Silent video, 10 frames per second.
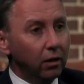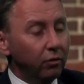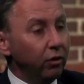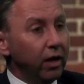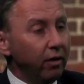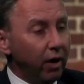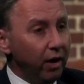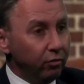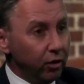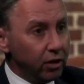covering
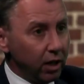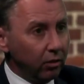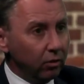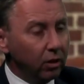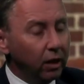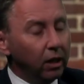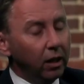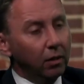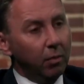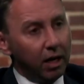every single
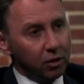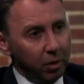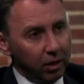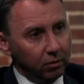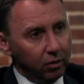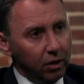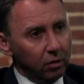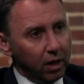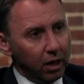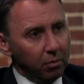aspect of
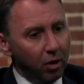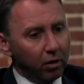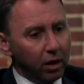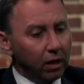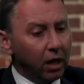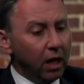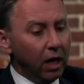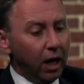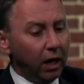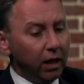the UK market.
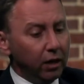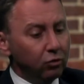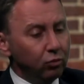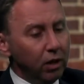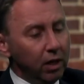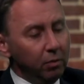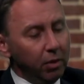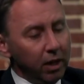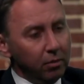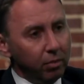And it's really
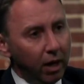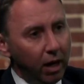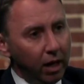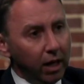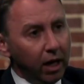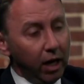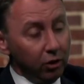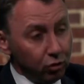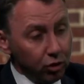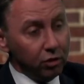been by
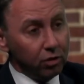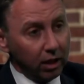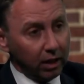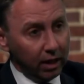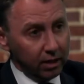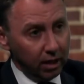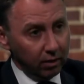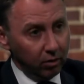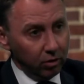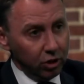introducing that
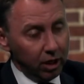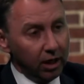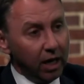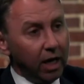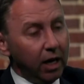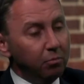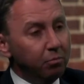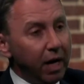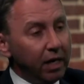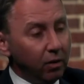technology,
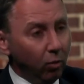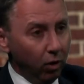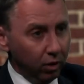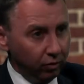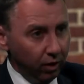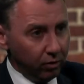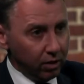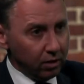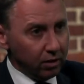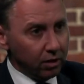embedding workflows
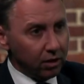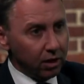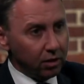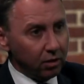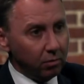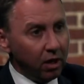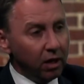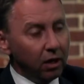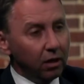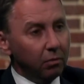into the system
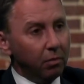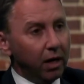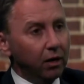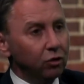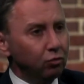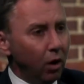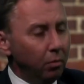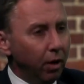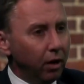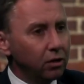that make us
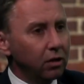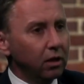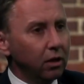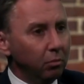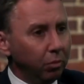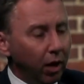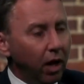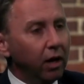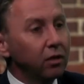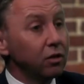robust and
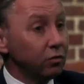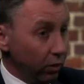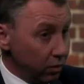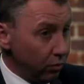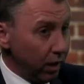compliant as far as the